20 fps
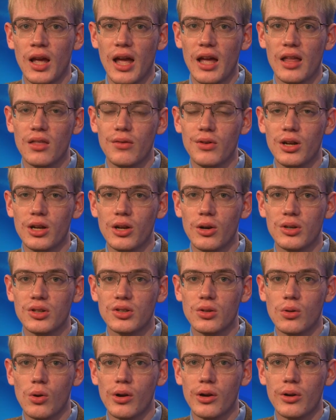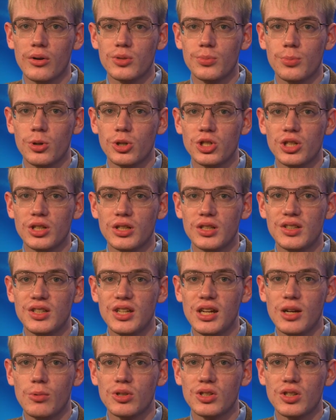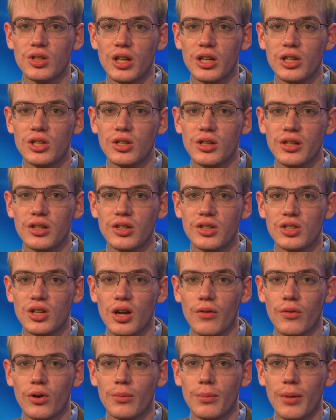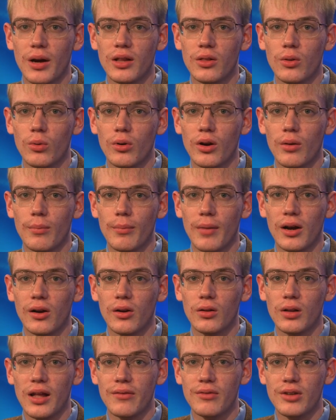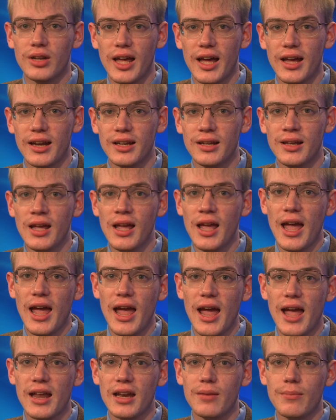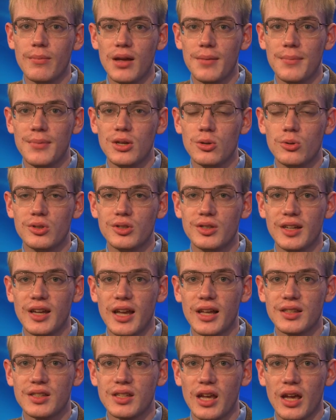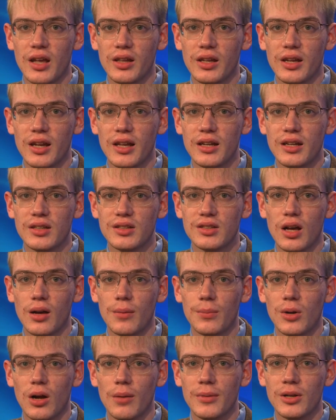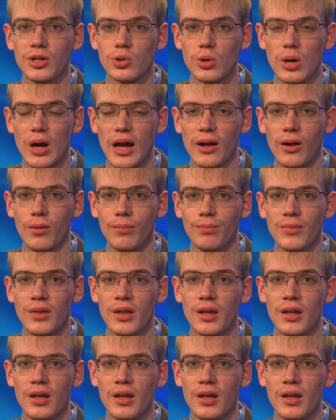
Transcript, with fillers: and the video his lawyer is pushing to see was allegedly discovered by lawyer Michael Avenatti, and it may be used against Kelly in his upcoming trial.